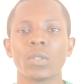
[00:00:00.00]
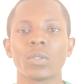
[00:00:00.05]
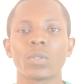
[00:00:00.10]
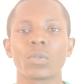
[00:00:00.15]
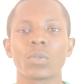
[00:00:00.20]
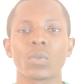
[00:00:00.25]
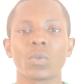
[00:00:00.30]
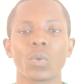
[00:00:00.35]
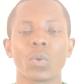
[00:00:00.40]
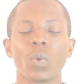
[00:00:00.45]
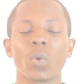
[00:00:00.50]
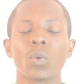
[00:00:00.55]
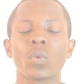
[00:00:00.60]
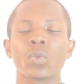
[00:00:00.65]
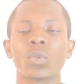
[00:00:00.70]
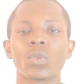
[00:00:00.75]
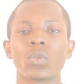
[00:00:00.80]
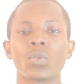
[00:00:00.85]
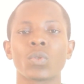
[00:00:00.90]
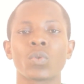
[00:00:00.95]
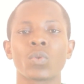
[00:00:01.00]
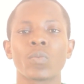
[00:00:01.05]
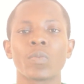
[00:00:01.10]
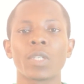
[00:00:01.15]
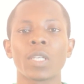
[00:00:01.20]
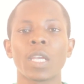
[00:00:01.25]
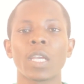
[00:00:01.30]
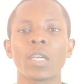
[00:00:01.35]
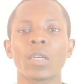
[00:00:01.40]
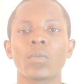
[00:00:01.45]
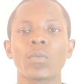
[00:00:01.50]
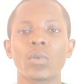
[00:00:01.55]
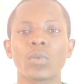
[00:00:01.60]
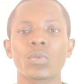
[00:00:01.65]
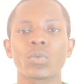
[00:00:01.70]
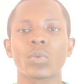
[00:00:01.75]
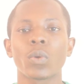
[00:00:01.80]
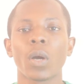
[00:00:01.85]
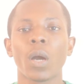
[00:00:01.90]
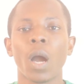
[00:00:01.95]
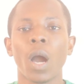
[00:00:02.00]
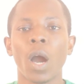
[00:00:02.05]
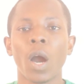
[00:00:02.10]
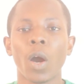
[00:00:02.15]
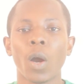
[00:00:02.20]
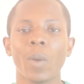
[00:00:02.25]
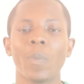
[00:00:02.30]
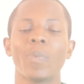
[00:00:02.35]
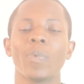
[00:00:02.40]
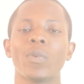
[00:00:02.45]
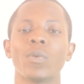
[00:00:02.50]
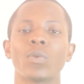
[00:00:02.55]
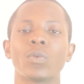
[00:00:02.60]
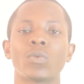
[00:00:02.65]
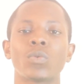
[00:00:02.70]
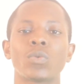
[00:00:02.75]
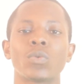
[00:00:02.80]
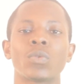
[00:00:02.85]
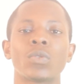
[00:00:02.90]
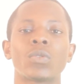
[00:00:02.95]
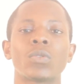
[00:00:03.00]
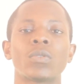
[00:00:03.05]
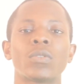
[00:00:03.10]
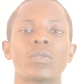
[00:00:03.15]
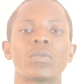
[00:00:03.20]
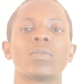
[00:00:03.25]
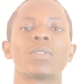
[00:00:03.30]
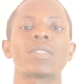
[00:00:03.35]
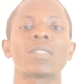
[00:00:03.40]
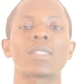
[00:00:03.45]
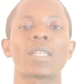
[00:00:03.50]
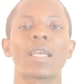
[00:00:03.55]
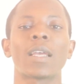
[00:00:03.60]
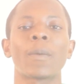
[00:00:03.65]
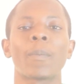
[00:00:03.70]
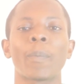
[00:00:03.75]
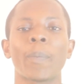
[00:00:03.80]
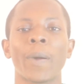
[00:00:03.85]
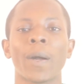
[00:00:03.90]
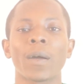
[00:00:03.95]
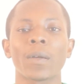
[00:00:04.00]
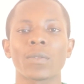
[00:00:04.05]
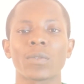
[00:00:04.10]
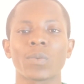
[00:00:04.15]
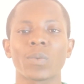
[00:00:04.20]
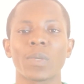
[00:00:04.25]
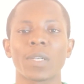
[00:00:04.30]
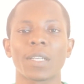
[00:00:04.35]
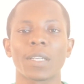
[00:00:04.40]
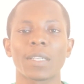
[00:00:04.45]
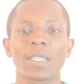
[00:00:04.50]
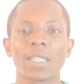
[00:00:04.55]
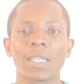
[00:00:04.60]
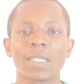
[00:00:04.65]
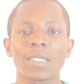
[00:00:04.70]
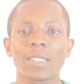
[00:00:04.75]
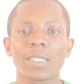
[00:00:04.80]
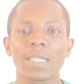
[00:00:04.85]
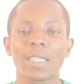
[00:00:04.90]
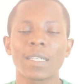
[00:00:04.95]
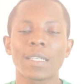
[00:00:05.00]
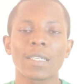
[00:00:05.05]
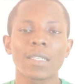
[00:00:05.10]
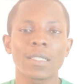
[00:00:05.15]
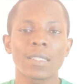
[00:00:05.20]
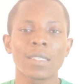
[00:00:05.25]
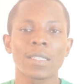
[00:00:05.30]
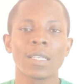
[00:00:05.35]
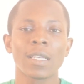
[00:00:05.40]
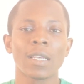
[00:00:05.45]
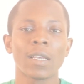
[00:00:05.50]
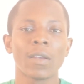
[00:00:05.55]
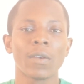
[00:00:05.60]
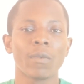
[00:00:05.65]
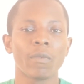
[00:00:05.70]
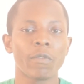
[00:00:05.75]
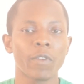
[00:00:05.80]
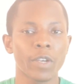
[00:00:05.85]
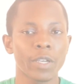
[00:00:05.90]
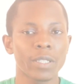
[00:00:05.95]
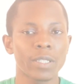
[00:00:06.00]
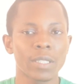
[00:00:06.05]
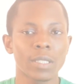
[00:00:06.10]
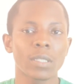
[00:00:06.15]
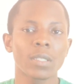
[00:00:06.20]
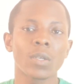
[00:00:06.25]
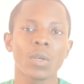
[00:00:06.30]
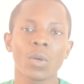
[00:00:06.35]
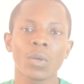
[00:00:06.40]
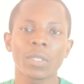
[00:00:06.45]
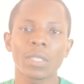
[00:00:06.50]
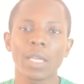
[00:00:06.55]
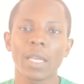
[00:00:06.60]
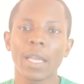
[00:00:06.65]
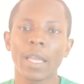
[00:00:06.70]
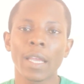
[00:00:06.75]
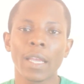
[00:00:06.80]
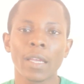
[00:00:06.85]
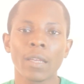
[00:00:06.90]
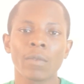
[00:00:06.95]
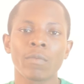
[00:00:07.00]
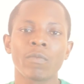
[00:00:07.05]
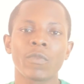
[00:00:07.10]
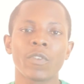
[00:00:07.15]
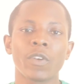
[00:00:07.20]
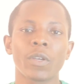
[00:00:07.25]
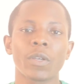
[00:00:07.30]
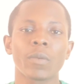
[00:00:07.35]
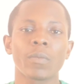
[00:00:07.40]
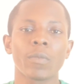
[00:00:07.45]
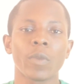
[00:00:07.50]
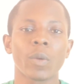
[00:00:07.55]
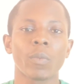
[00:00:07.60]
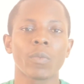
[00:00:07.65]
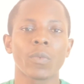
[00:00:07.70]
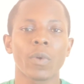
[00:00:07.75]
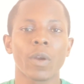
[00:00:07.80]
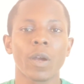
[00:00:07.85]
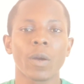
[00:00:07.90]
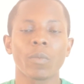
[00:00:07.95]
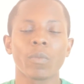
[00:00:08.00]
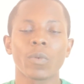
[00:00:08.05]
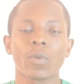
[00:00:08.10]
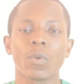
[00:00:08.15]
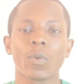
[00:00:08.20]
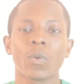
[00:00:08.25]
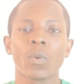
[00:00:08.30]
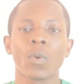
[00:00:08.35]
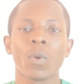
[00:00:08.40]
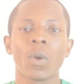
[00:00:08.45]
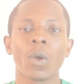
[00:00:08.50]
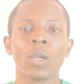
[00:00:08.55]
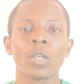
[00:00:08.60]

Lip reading: So to be able to help you to choose a password that is very secured and very memorable,